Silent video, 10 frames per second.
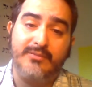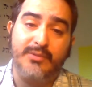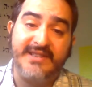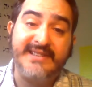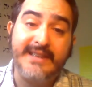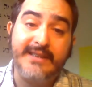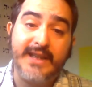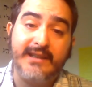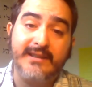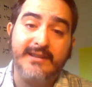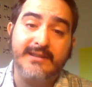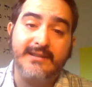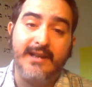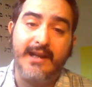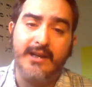receiving
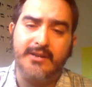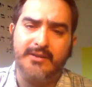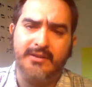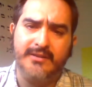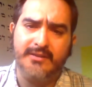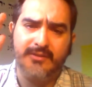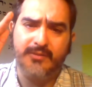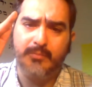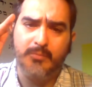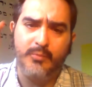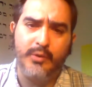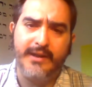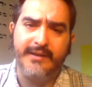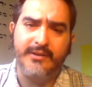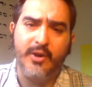and
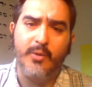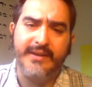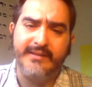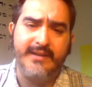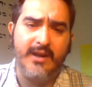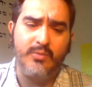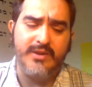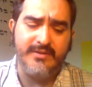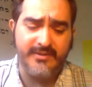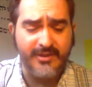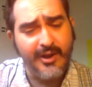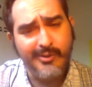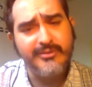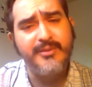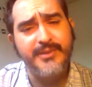going downwards. So
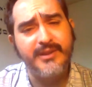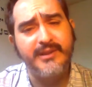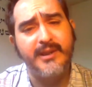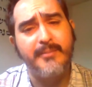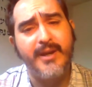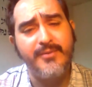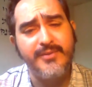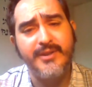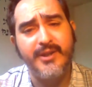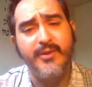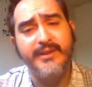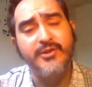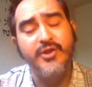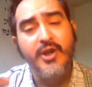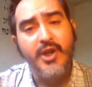something to think about, and
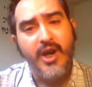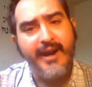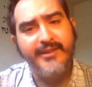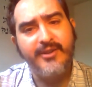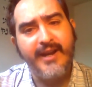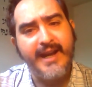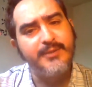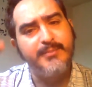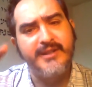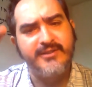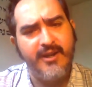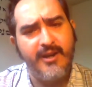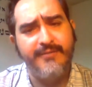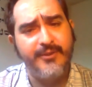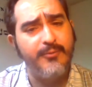there's other aspects.
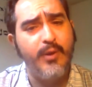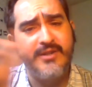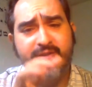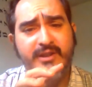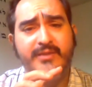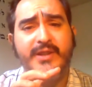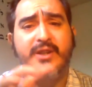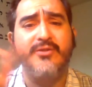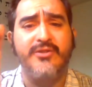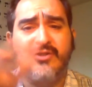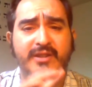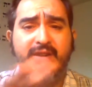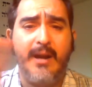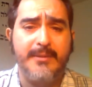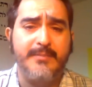If you watch the other videos, there's other
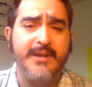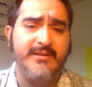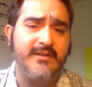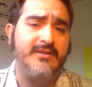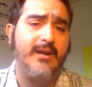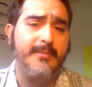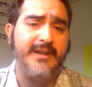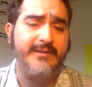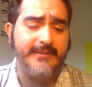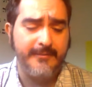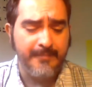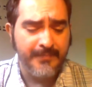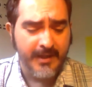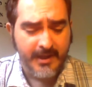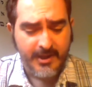aspects that talk about this.
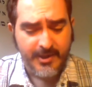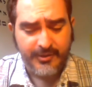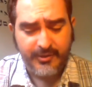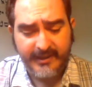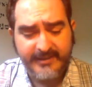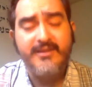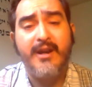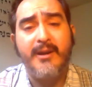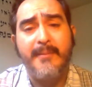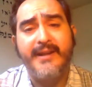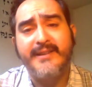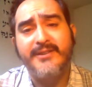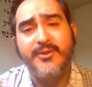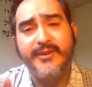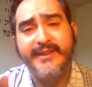So let's talk about it.
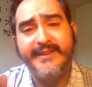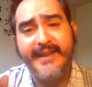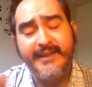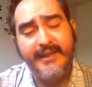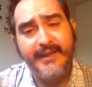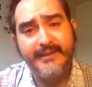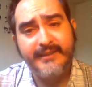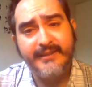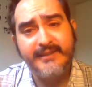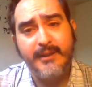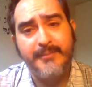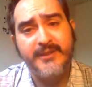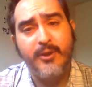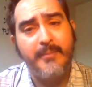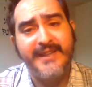So in this
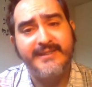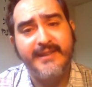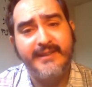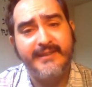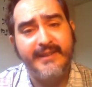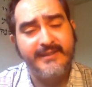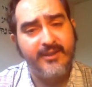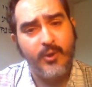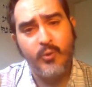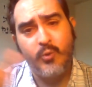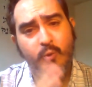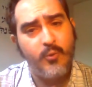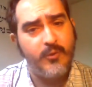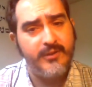episode, based in this whole